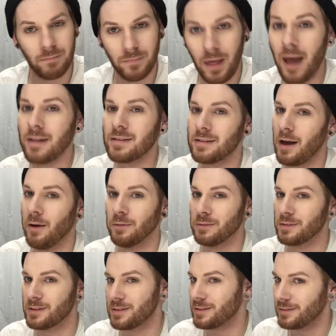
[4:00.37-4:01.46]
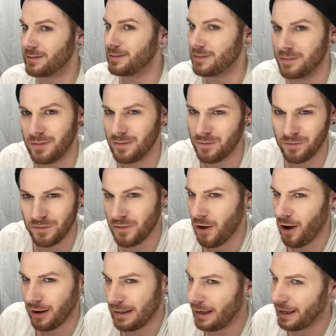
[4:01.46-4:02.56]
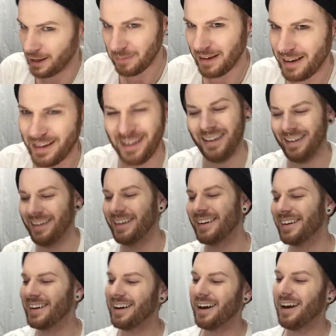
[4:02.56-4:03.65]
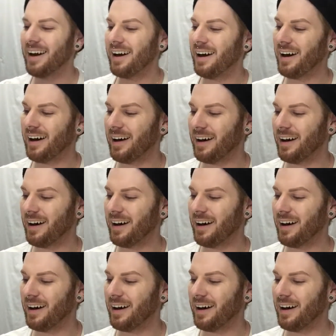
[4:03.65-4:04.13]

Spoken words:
that sounds not like me. It's